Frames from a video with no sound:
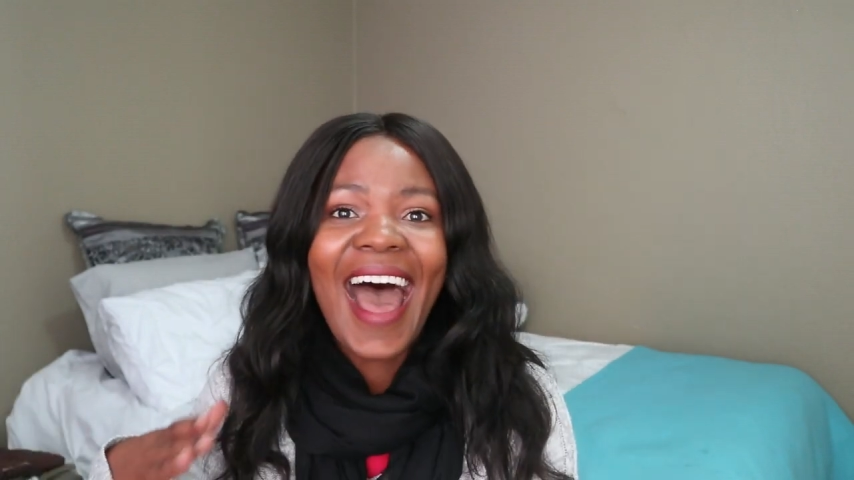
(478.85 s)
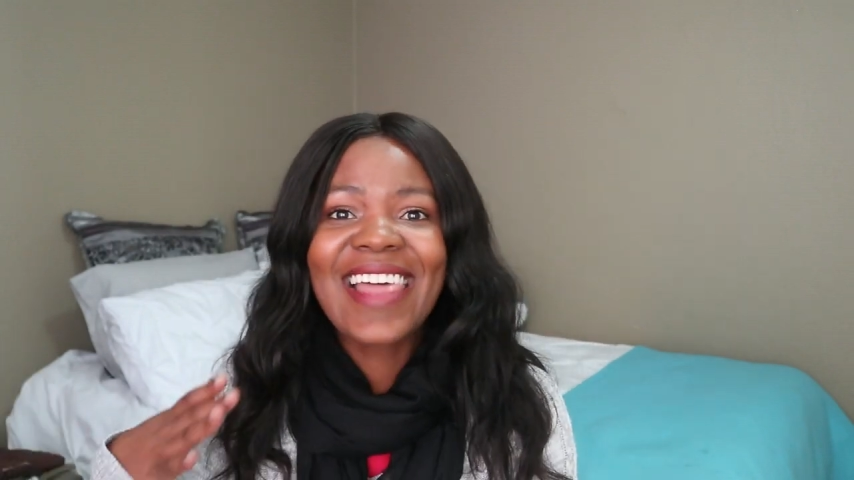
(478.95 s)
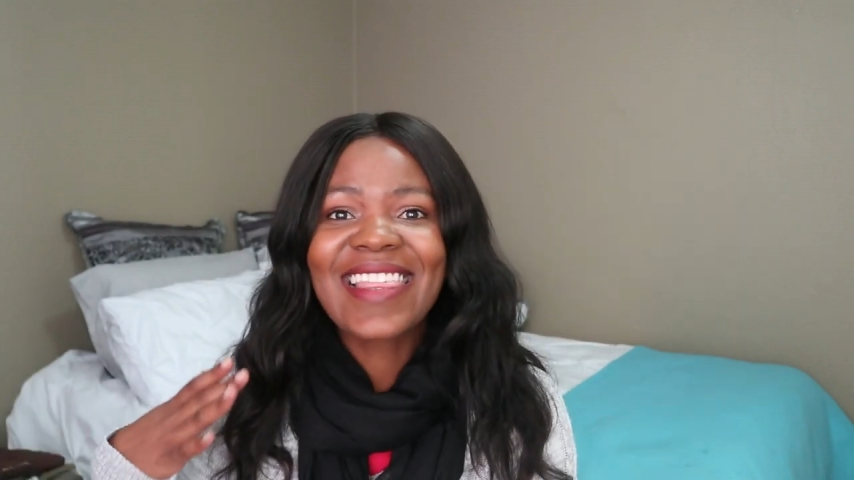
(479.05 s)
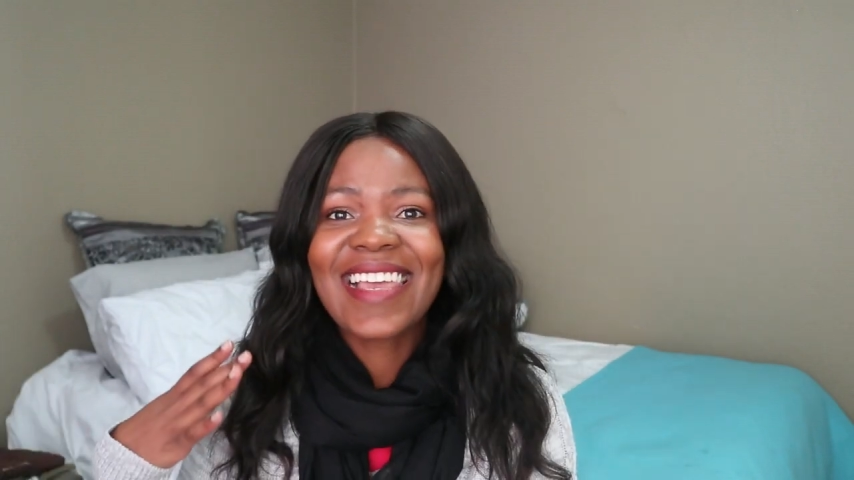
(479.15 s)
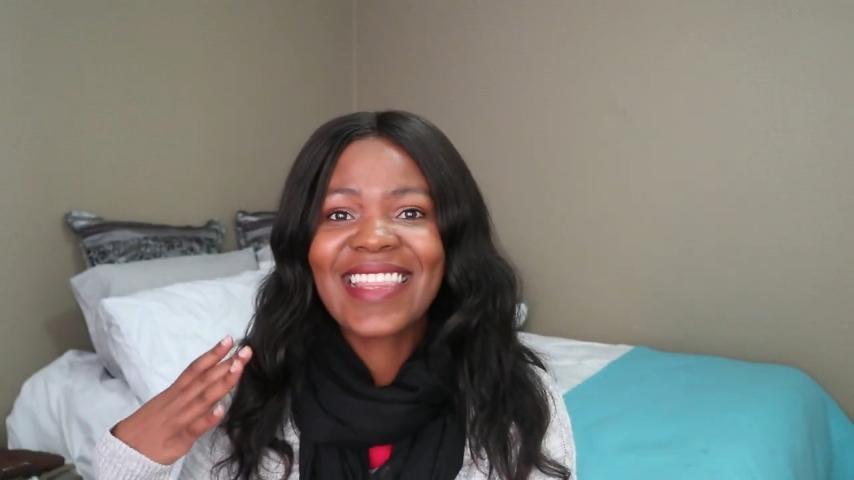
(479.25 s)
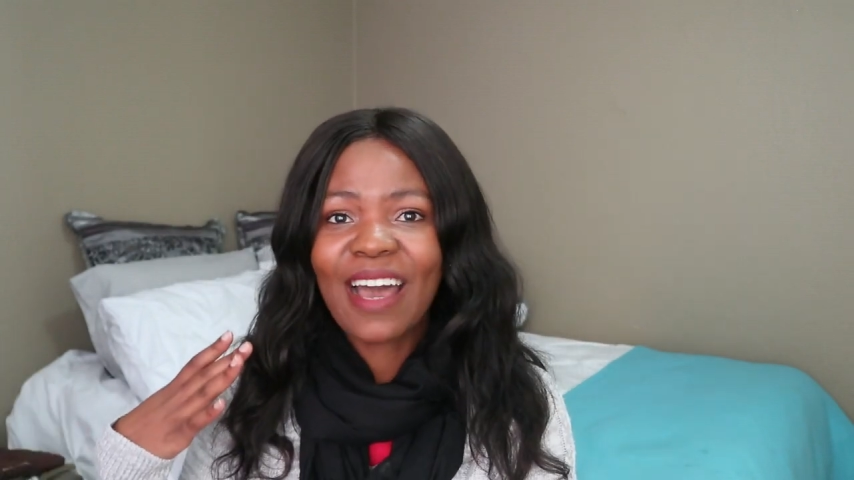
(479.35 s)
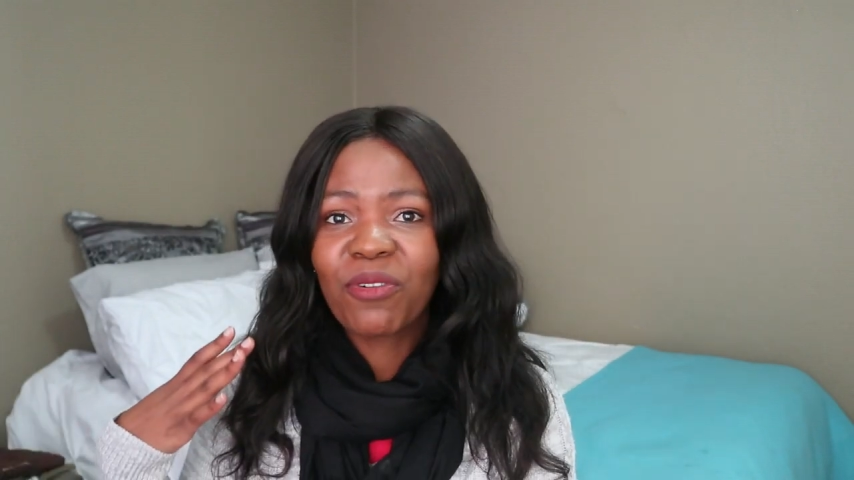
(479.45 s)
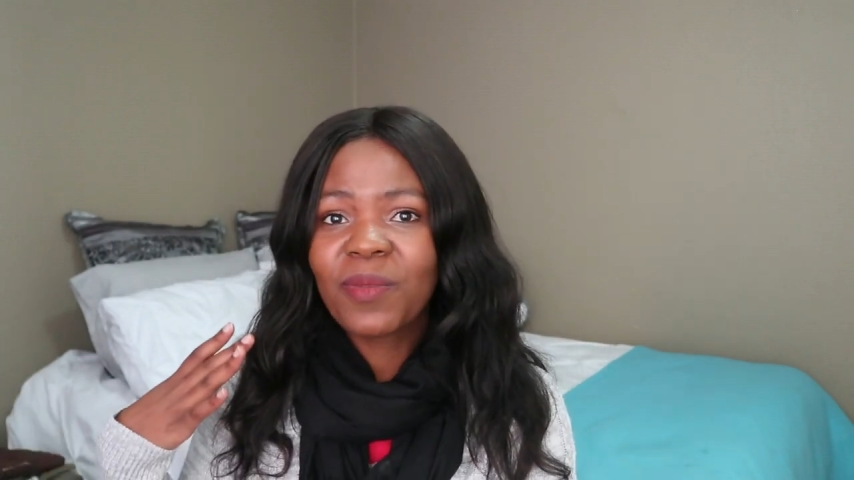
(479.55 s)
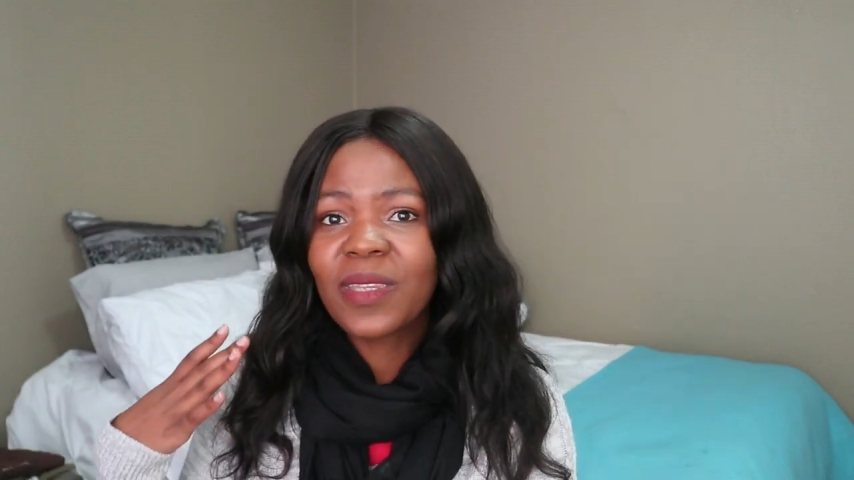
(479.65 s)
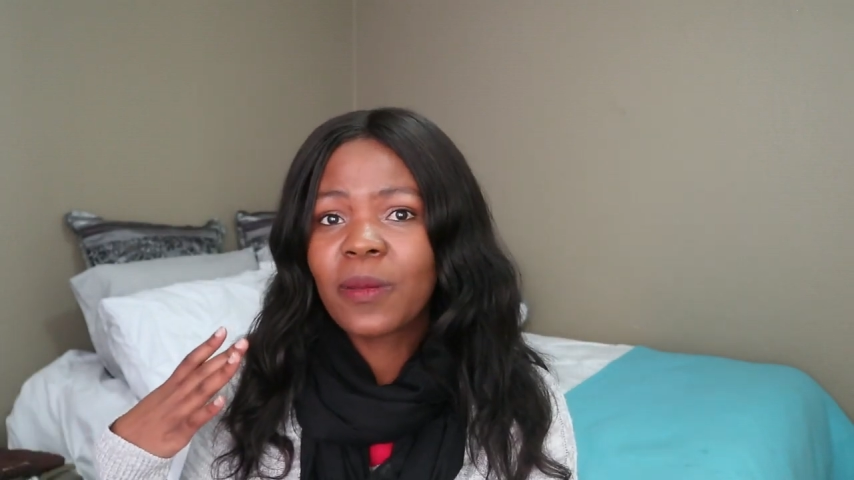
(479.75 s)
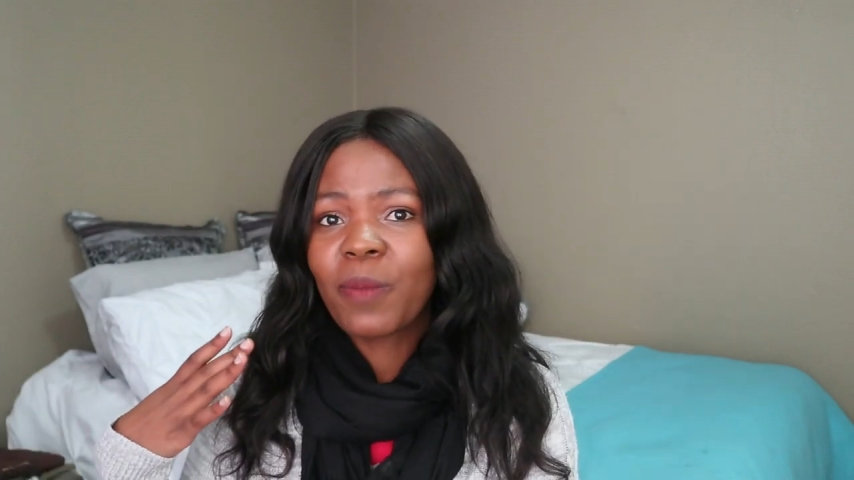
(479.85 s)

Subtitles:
I think that would be the